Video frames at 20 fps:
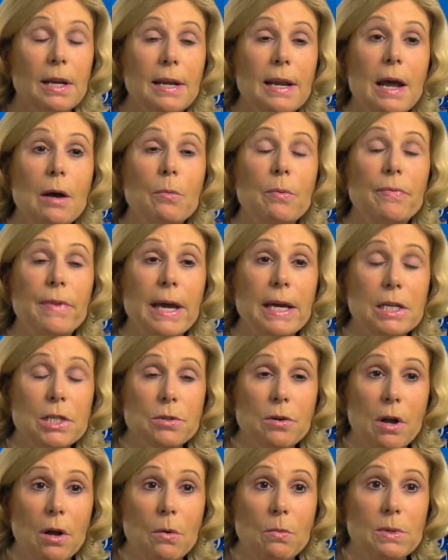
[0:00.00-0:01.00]
Now, when that
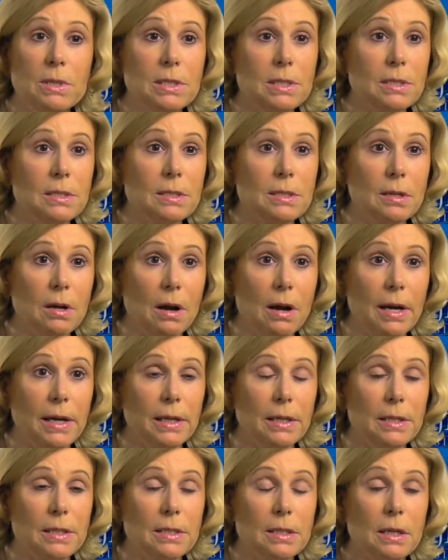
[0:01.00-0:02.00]
trial was
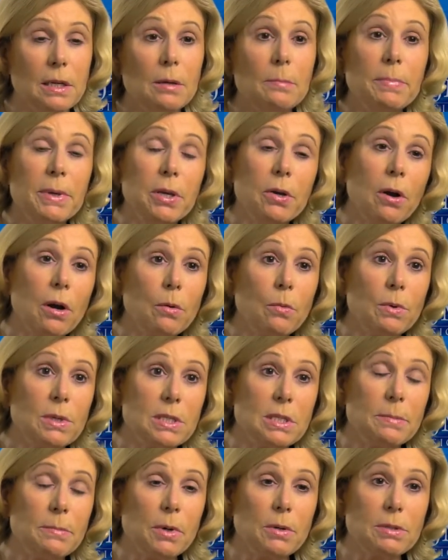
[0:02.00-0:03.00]
designed, BR
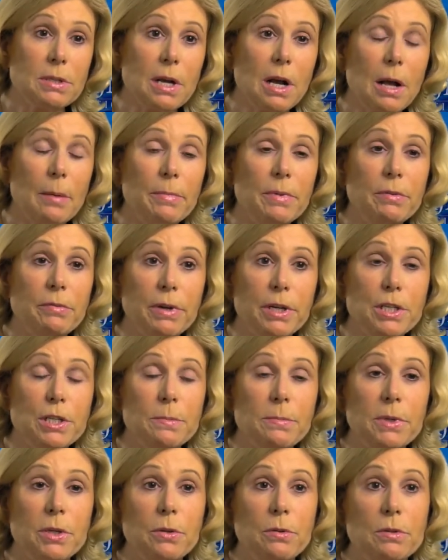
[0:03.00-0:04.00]
was the most common
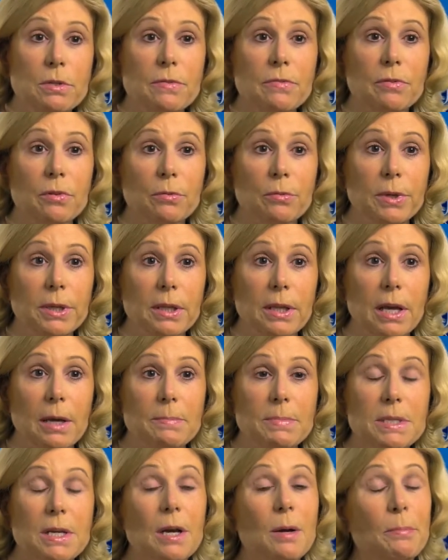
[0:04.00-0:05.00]
regimen used for
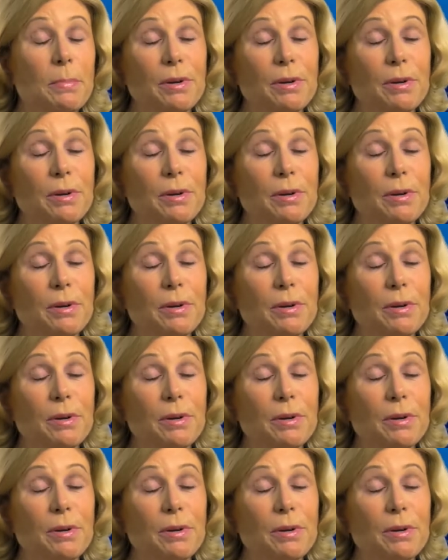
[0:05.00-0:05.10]
relapse.